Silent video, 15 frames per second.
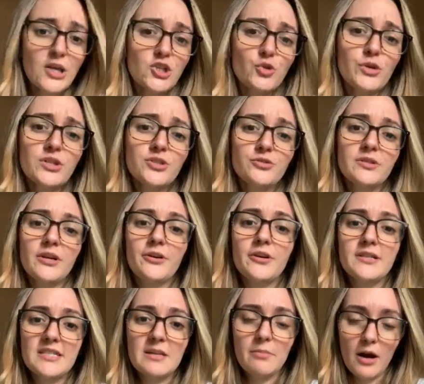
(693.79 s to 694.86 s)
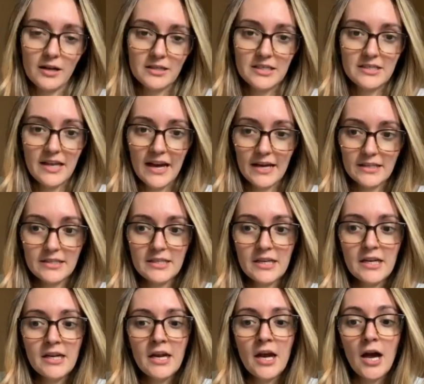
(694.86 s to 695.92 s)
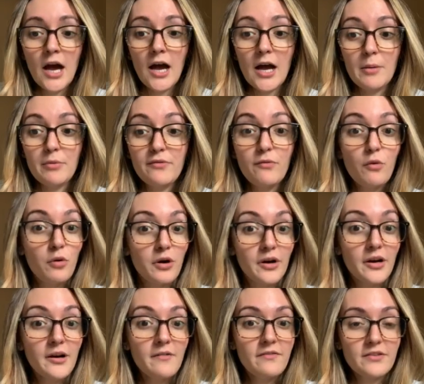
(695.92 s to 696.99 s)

treat certain areas of the body that before